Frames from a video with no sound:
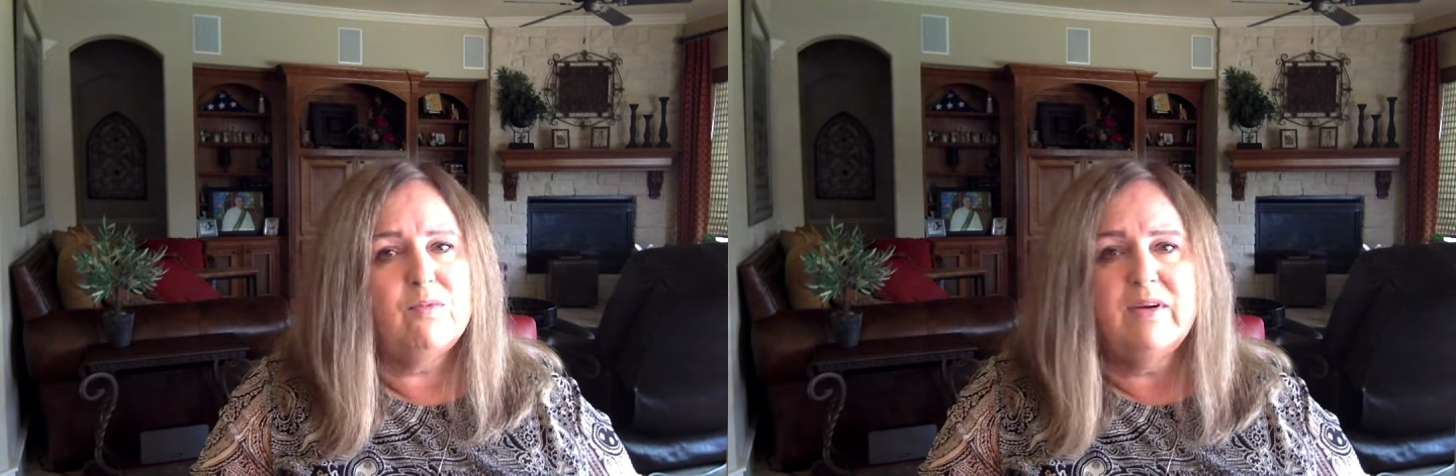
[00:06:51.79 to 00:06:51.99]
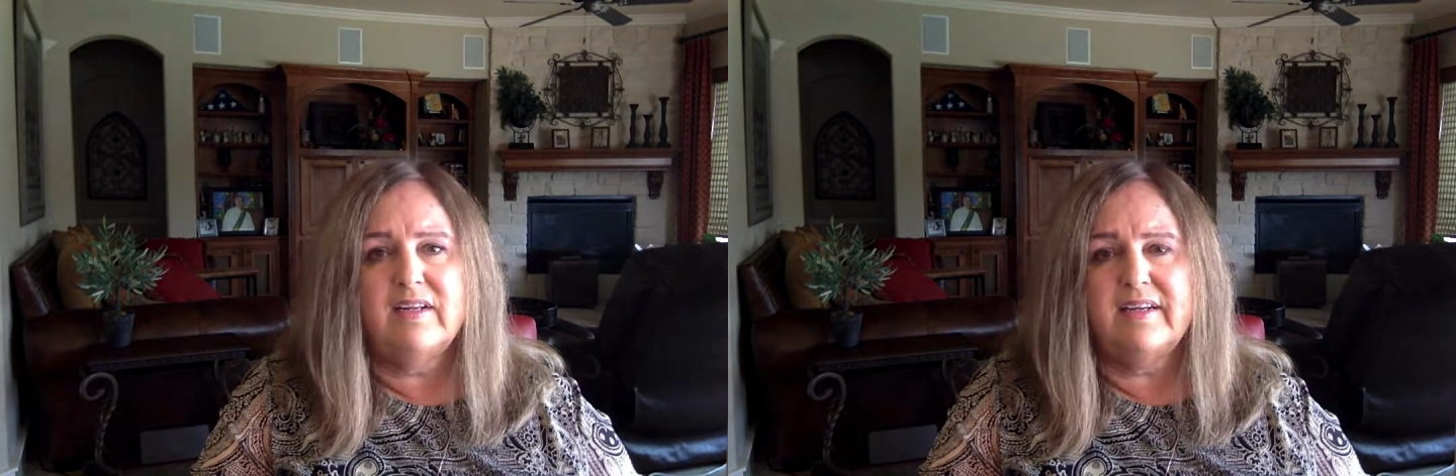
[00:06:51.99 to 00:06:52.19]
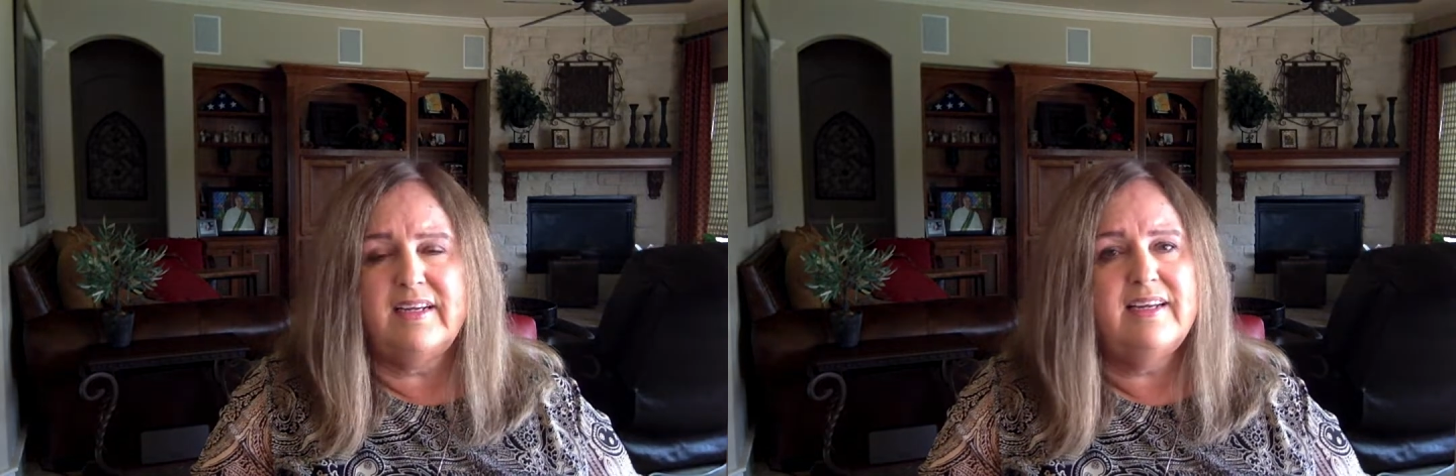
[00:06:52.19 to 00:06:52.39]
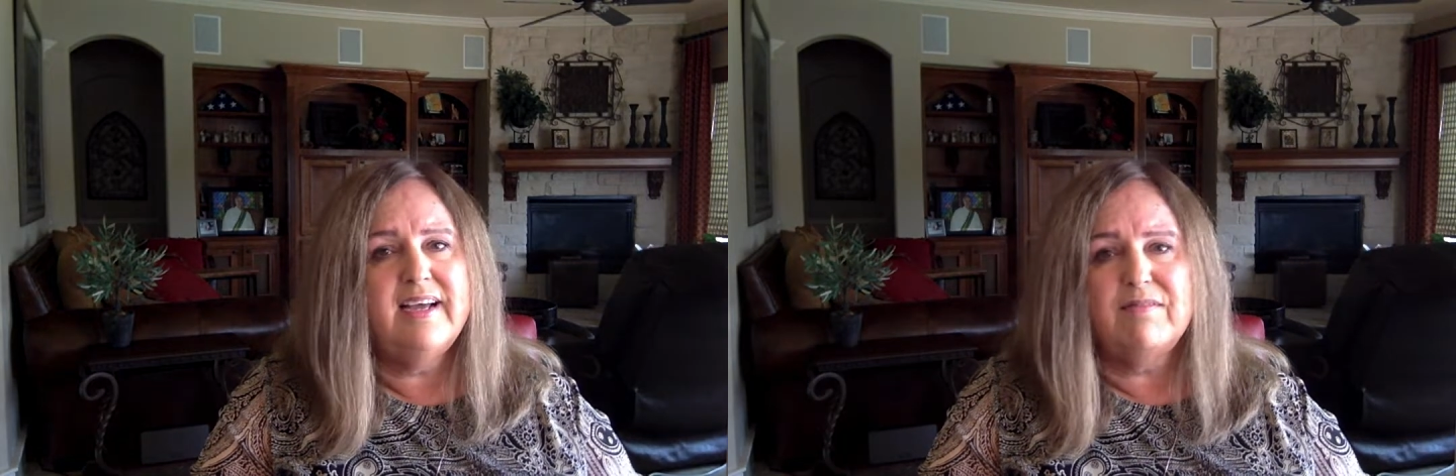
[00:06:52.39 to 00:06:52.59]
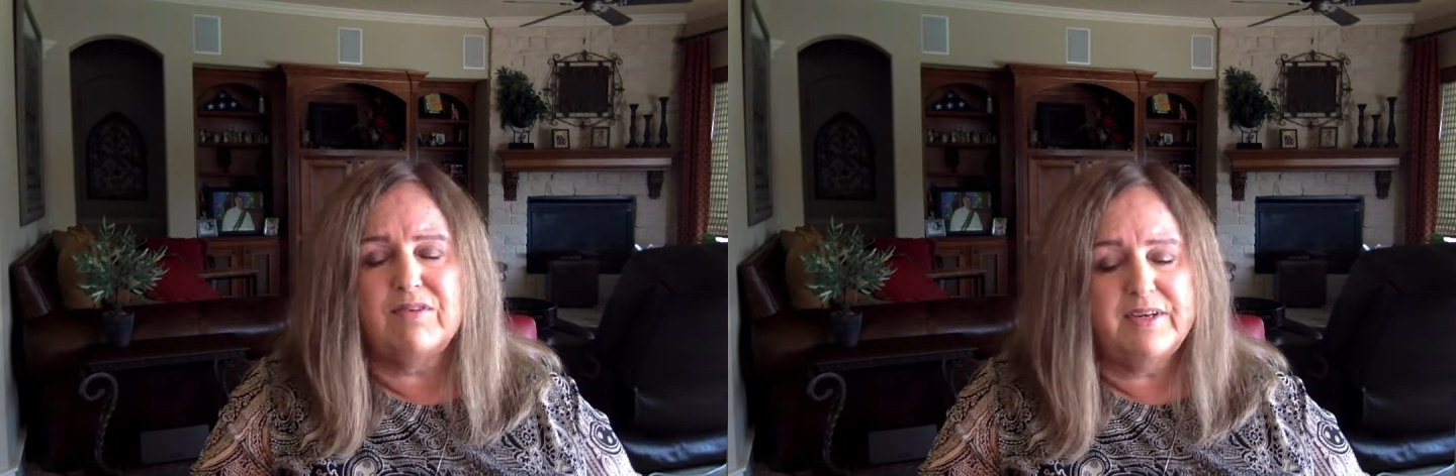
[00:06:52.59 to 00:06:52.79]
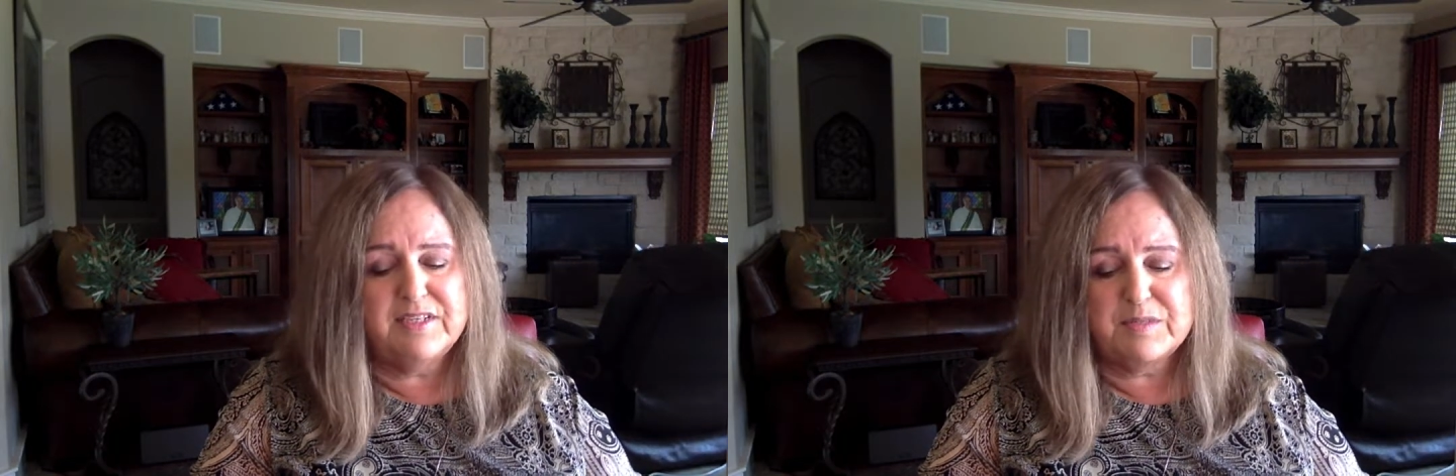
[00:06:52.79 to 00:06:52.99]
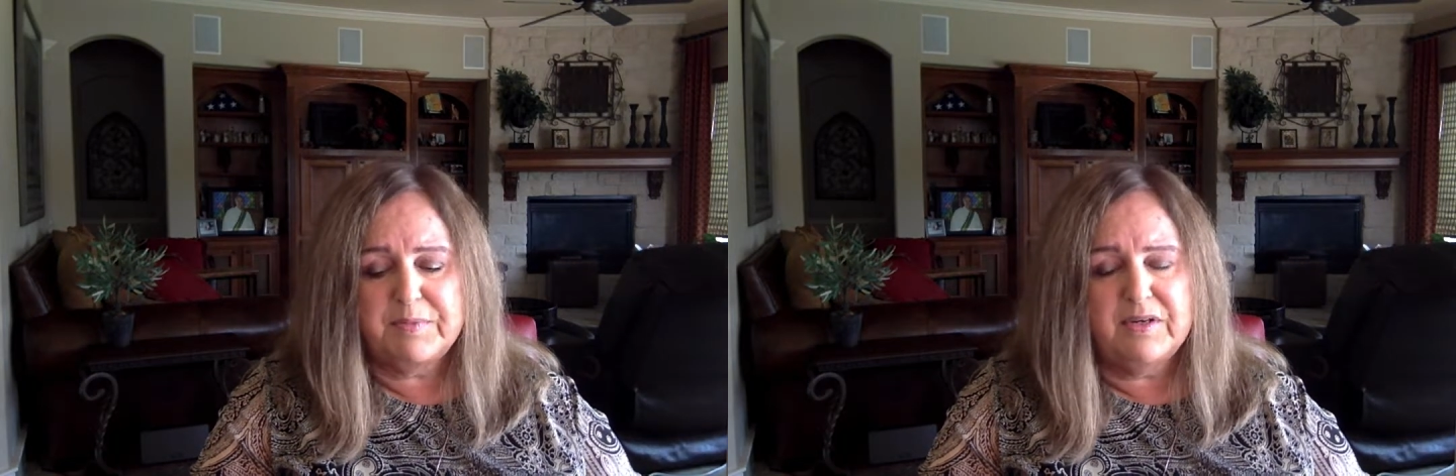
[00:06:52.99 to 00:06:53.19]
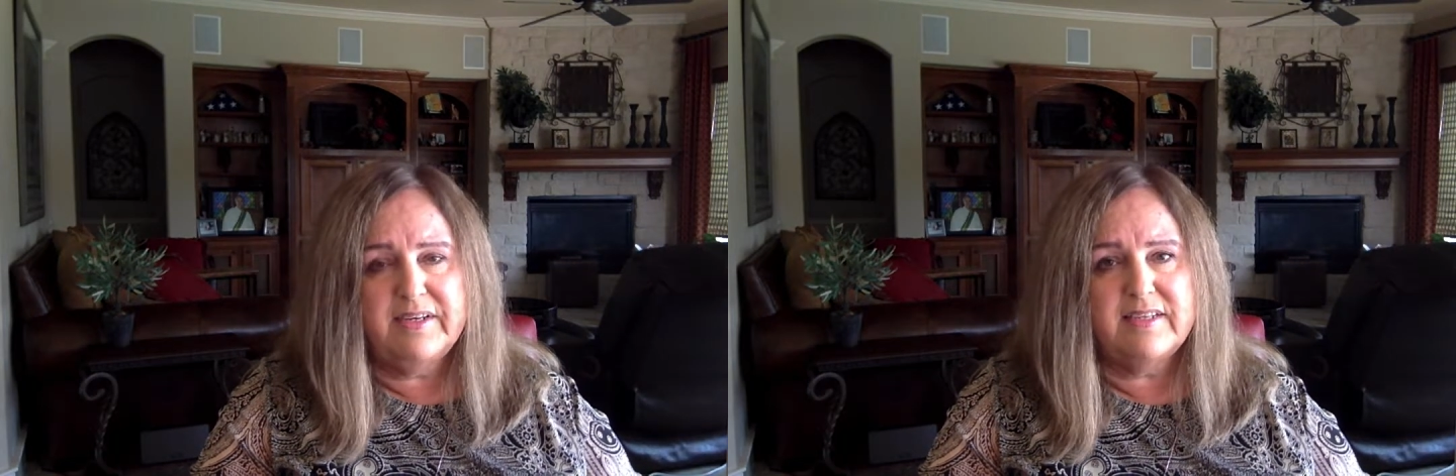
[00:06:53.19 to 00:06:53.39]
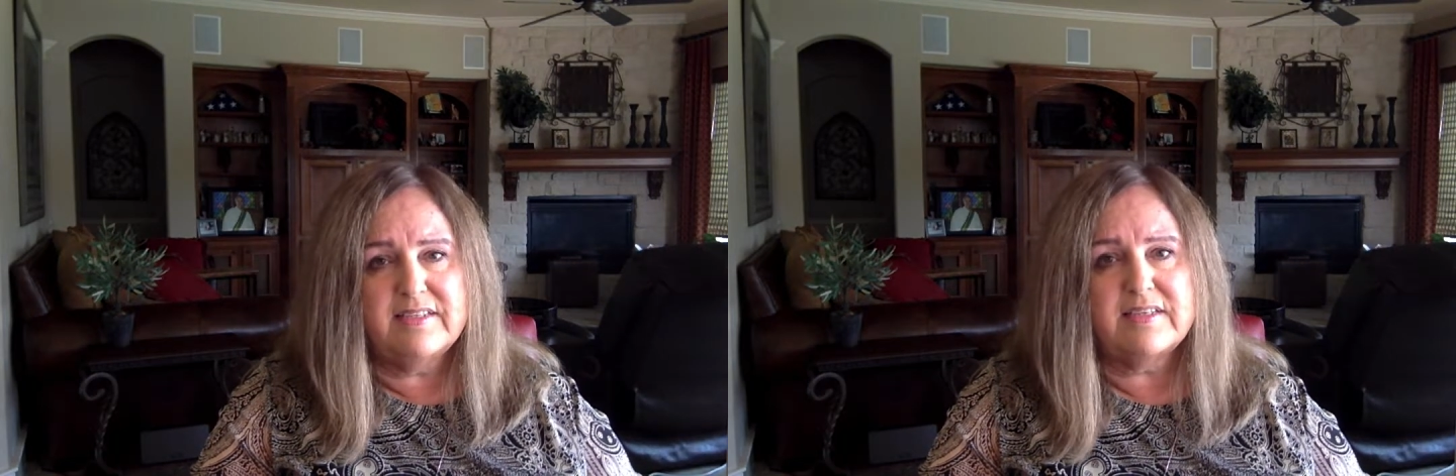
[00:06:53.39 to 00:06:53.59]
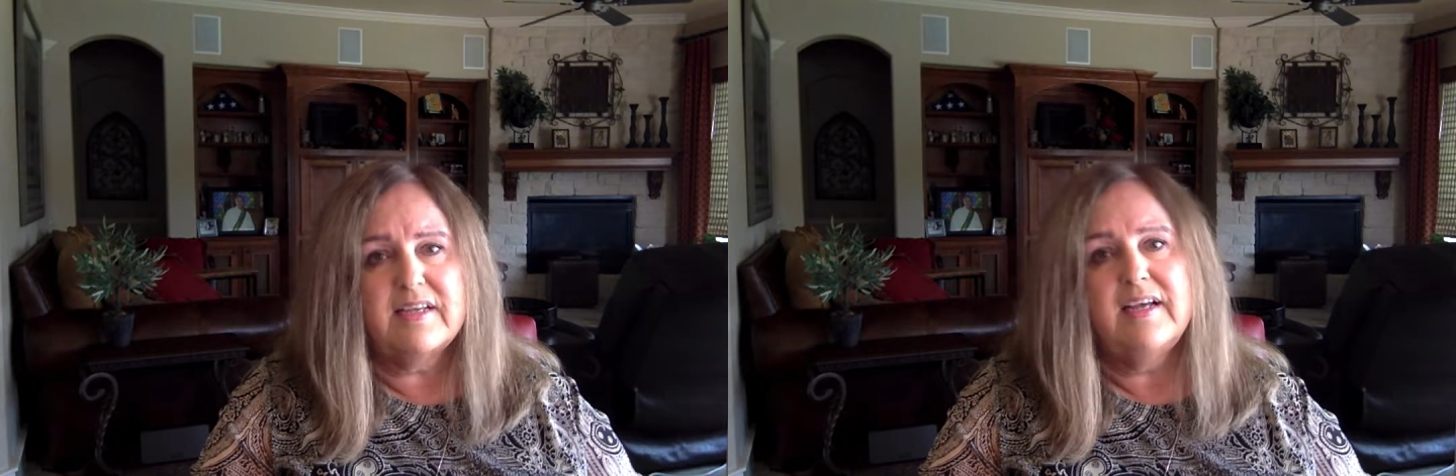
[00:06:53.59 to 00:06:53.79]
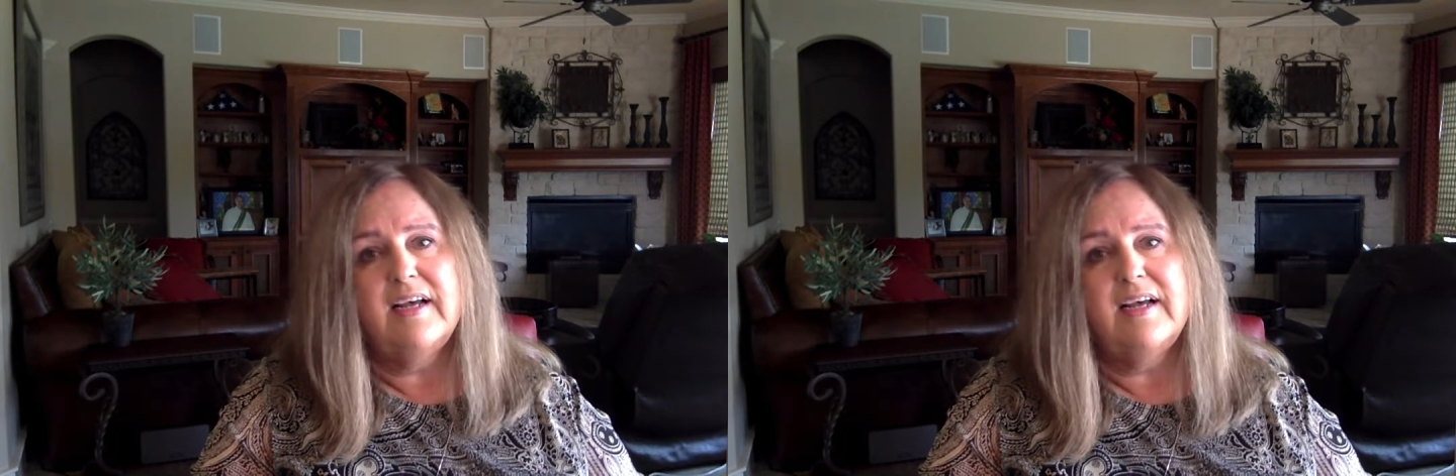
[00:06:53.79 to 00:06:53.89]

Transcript: really never experienced